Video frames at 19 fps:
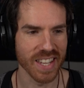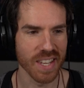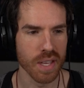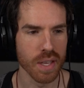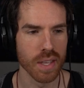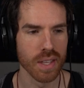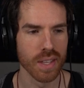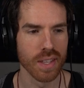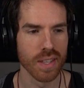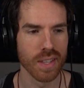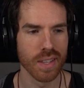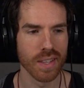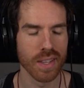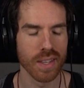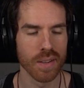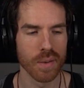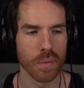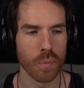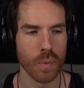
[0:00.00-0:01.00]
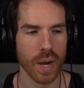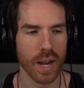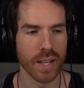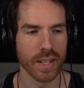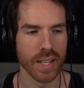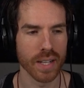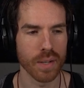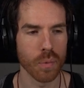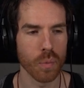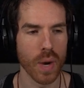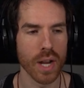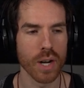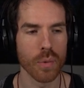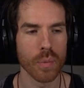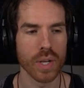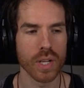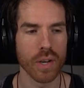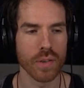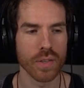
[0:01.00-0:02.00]
Why don't we
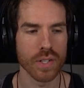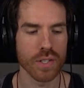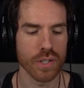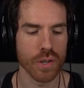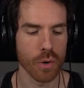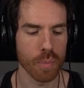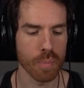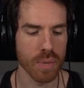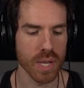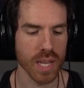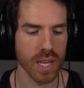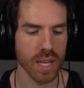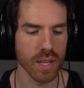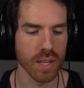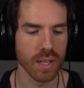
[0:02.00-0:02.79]
call this note B?